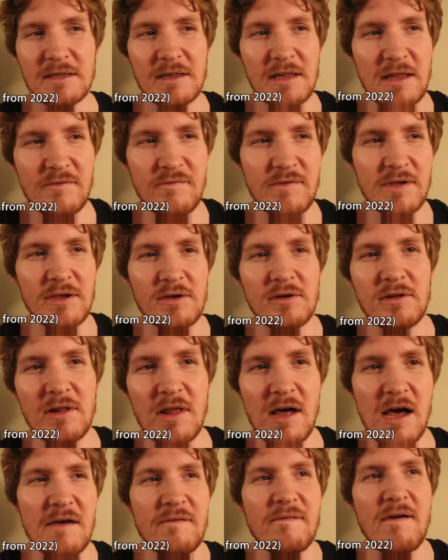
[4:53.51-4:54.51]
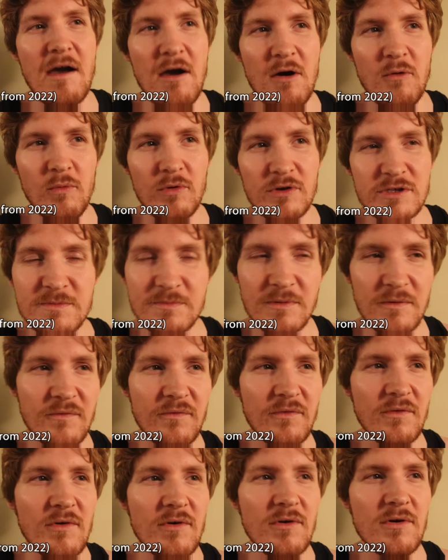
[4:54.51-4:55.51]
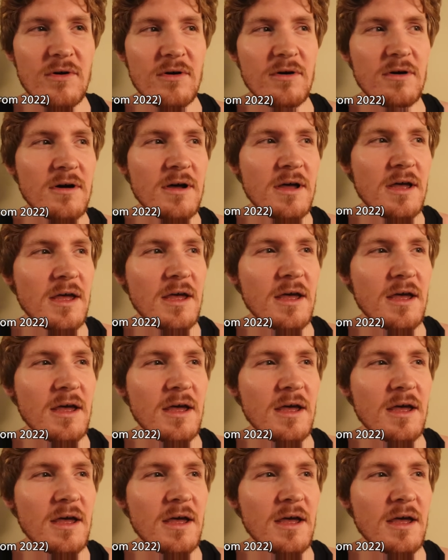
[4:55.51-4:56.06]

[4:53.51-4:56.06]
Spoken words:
living your life how it was before,